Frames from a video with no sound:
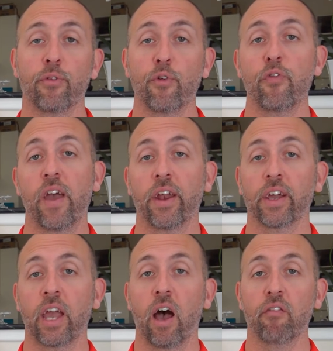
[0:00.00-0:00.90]
through founder
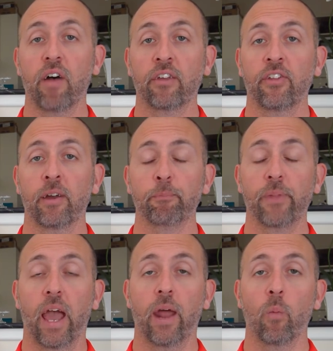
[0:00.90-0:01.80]
Carl Vasta,
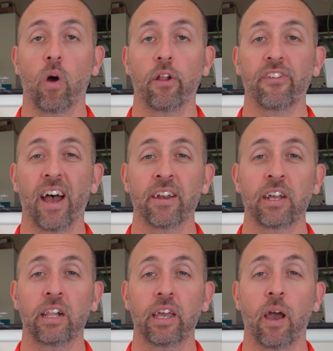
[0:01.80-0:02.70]
and while it's
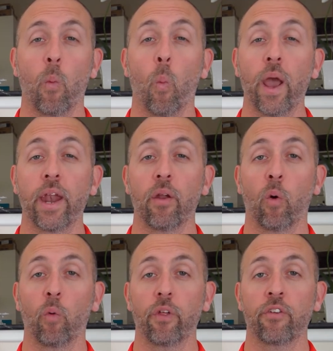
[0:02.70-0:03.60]
unclear when
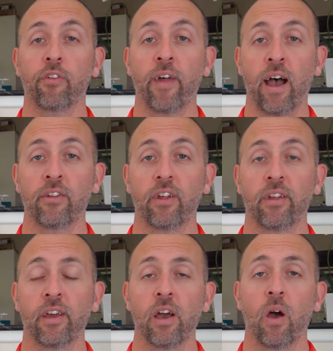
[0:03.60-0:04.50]
all this started,
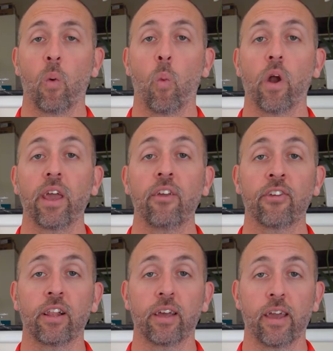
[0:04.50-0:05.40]
what is
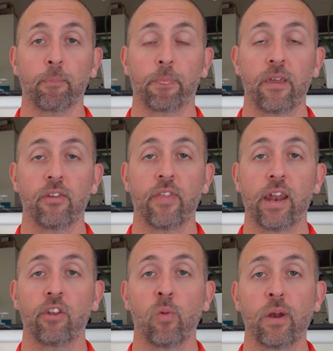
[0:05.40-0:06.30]
clear is
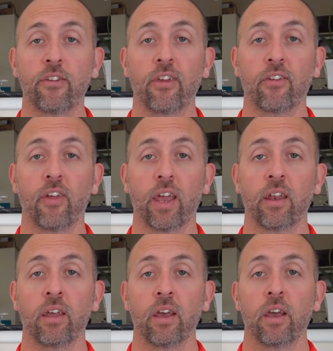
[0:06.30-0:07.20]
that in
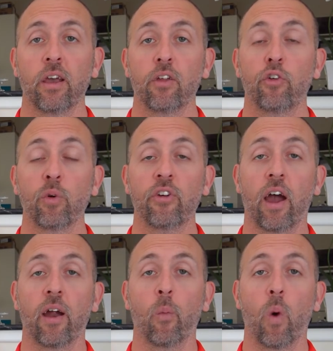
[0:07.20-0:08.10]
2016,
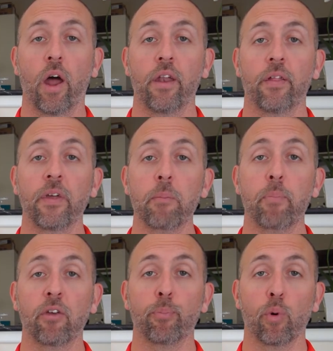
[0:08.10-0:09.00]
Tuatara won the
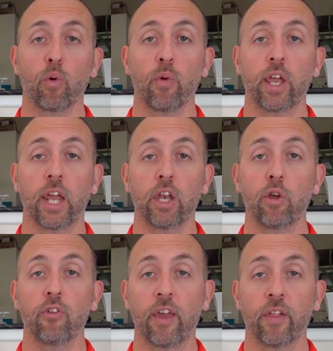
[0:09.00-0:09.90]
Best Brewery in
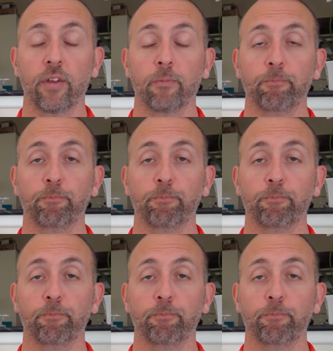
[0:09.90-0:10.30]
New Zealand.